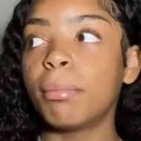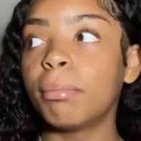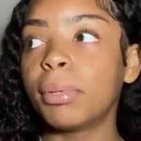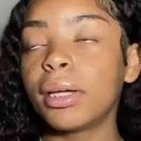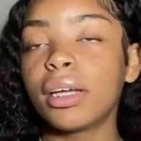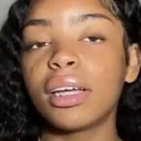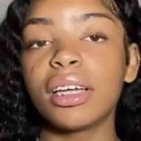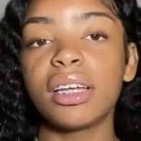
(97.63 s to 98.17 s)

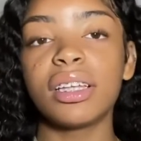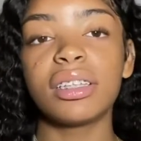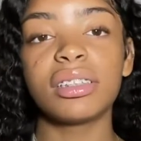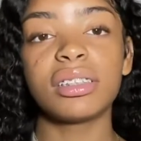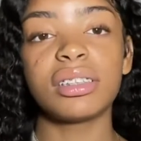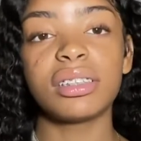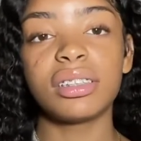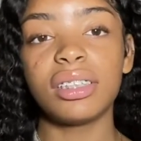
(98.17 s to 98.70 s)
but
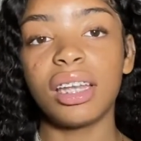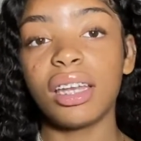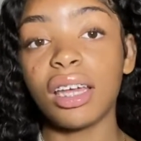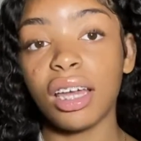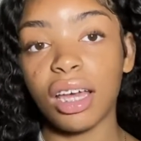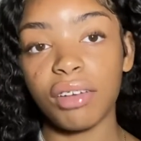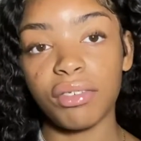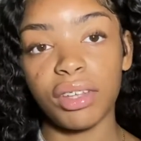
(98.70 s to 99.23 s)
they
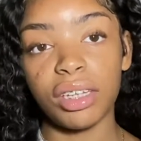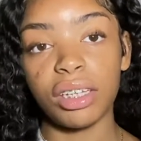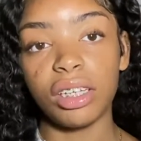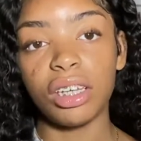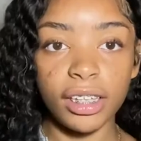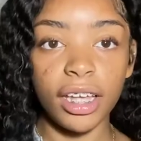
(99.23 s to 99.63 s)
didn't have any.